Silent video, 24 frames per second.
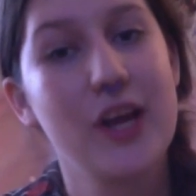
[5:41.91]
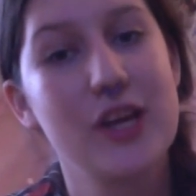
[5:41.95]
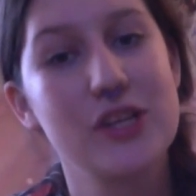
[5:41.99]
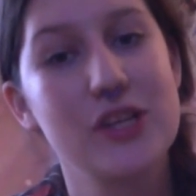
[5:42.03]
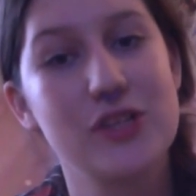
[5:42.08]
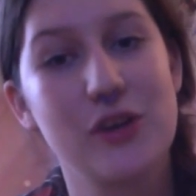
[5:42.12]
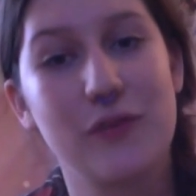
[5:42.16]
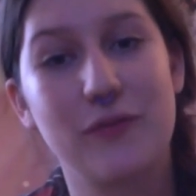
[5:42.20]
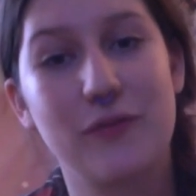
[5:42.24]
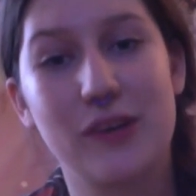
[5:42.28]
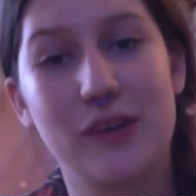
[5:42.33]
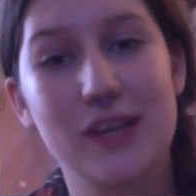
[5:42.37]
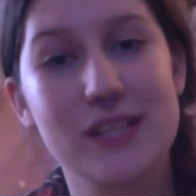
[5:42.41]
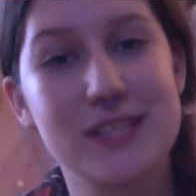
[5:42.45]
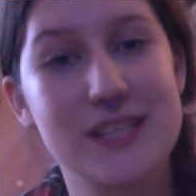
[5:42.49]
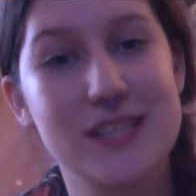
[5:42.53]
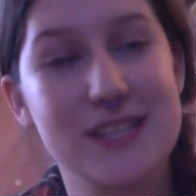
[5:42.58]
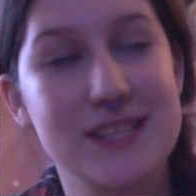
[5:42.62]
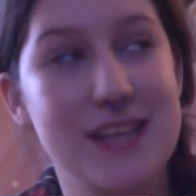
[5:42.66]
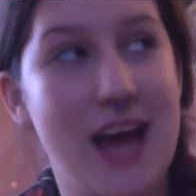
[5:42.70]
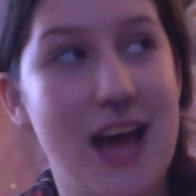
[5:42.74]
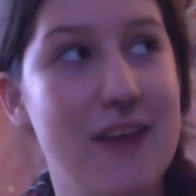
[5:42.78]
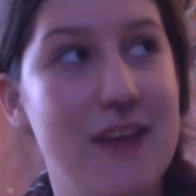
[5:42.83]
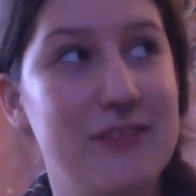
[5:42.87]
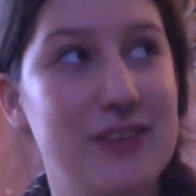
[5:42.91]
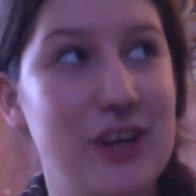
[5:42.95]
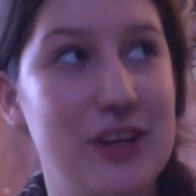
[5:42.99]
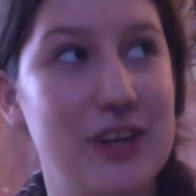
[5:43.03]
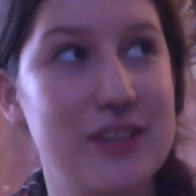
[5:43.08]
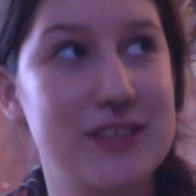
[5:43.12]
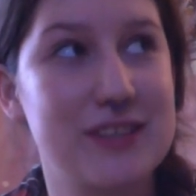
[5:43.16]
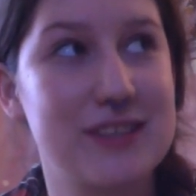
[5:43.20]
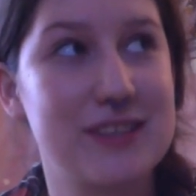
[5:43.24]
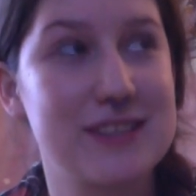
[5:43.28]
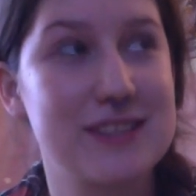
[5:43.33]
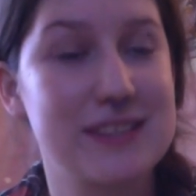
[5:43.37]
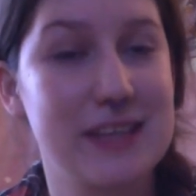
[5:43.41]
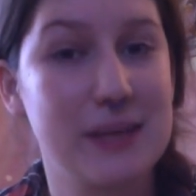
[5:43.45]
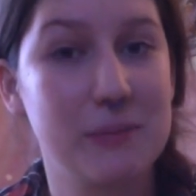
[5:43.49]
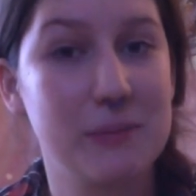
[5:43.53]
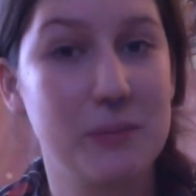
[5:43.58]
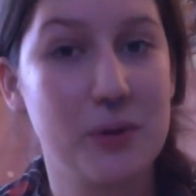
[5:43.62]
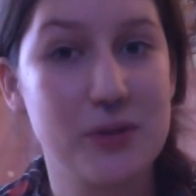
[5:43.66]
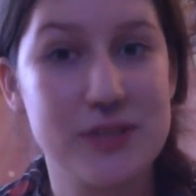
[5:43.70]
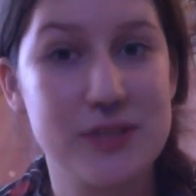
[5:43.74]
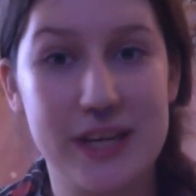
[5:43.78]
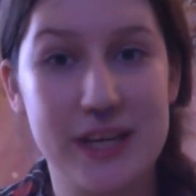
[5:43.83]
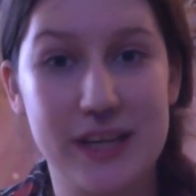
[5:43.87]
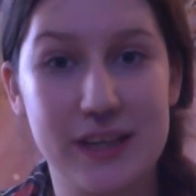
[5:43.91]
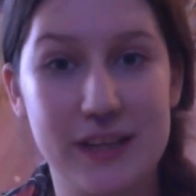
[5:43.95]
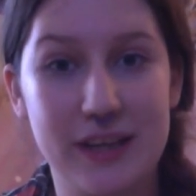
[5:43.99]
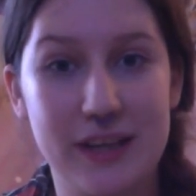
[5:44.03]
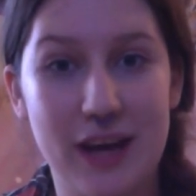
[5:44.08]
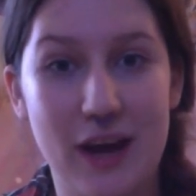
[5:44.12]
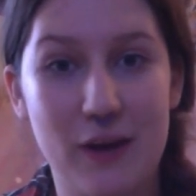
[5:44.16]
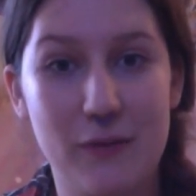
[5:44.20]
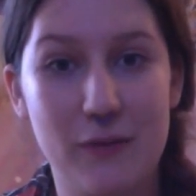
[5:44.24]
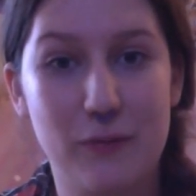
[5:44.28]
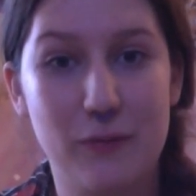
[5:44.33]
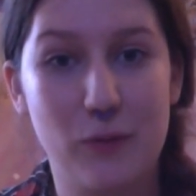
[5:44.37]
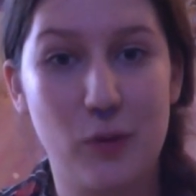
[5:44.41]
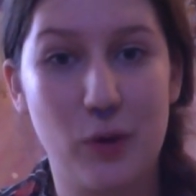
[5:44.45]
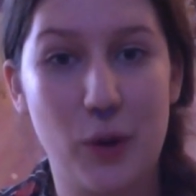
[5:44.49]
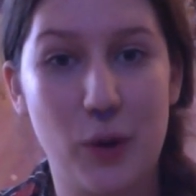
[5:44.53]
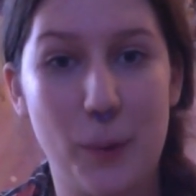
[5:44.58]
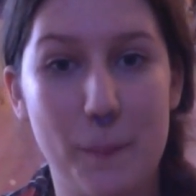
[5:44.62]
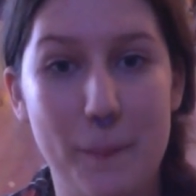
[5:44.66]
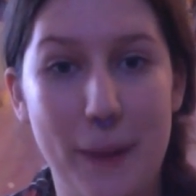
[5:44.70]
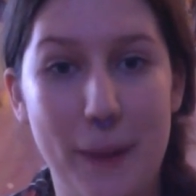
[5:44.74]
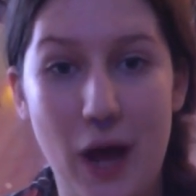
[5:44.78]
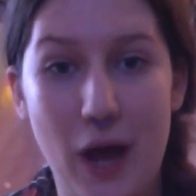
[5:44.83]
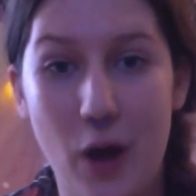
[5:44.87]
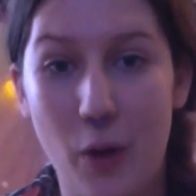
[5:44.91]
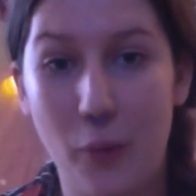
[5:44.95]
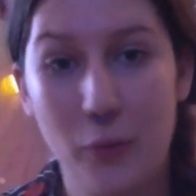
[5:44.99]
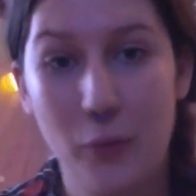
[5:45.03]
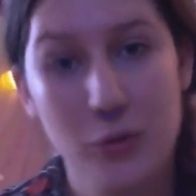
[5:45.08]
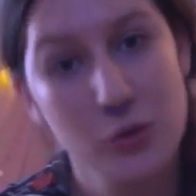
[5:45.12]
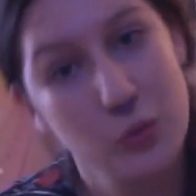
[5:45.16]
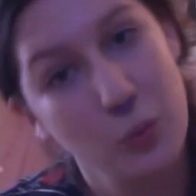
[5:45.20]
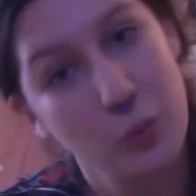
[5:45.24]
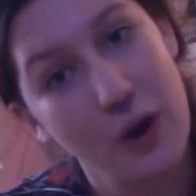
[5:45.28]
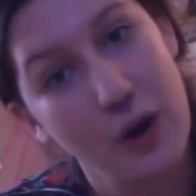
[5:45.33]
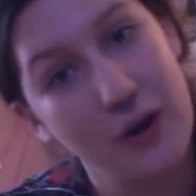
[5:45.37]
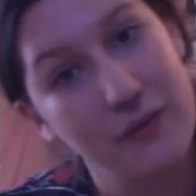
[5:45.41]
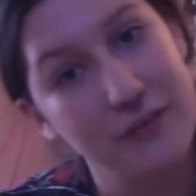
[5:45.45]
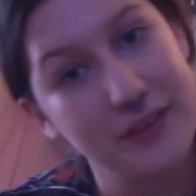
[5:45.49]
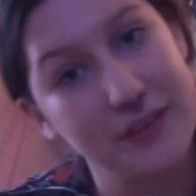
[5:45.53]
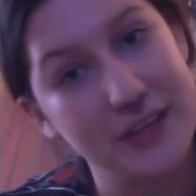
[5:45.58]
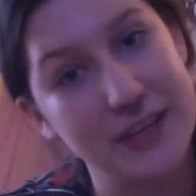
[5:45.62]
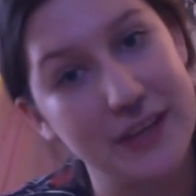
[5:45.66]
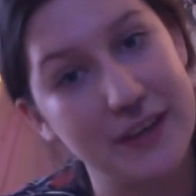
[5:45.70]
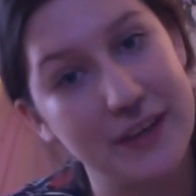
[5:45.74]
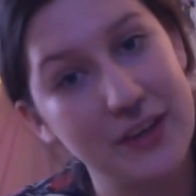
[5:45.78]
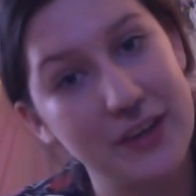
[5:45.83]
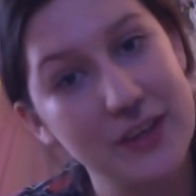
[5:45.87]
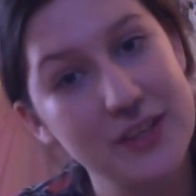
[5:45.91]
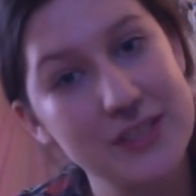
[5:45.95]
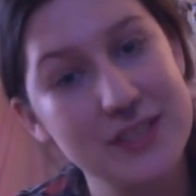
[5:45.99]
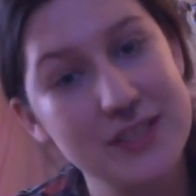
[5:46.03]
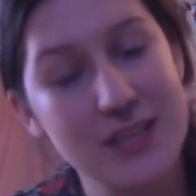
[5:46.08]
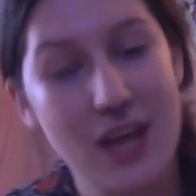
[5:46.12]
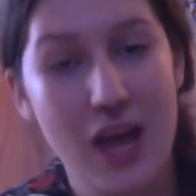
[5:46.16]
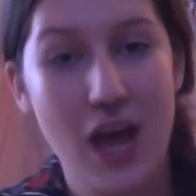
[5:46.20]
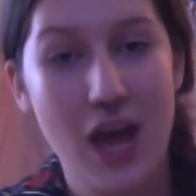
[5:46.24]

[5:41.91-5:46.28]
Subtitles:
So for instance, I've gone to the same bodega now for about 12 years.